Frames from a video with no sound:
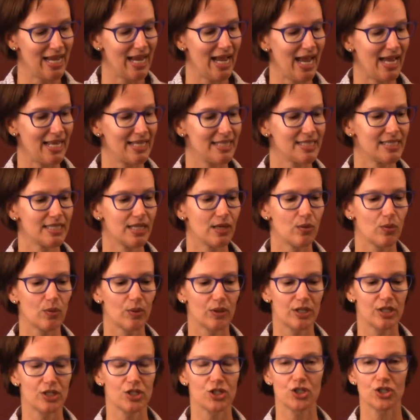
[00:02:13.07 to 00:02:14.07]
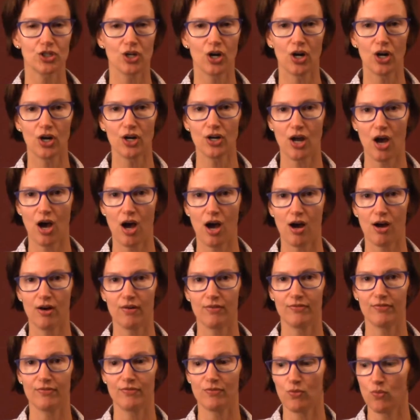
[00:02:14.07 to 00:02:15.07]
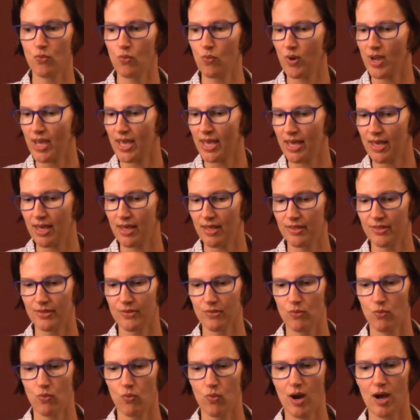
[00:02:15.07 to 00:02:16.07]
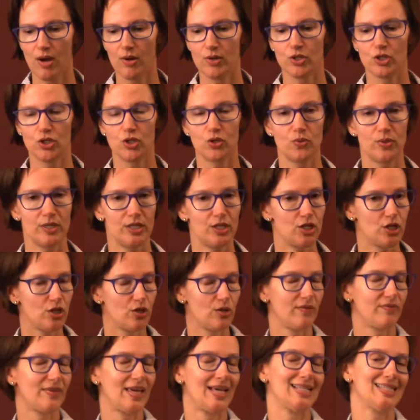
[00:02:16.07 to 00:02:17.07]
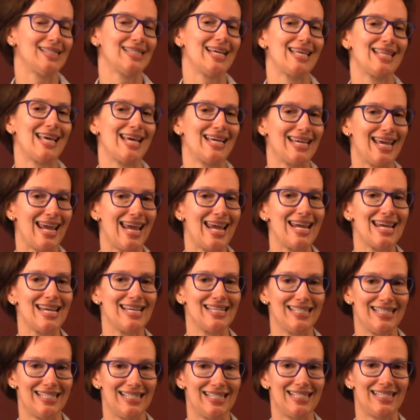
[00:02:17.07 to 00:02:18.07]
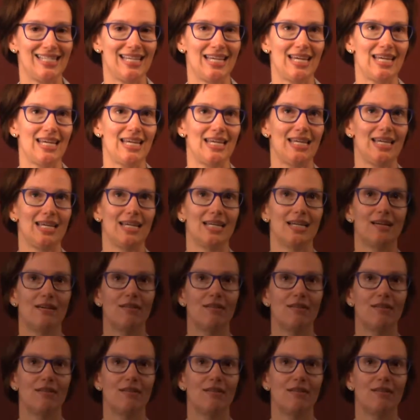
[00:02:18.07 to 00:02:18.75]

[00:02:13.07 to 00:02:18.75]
And so we're going to start off with, what do we do if they say they can't see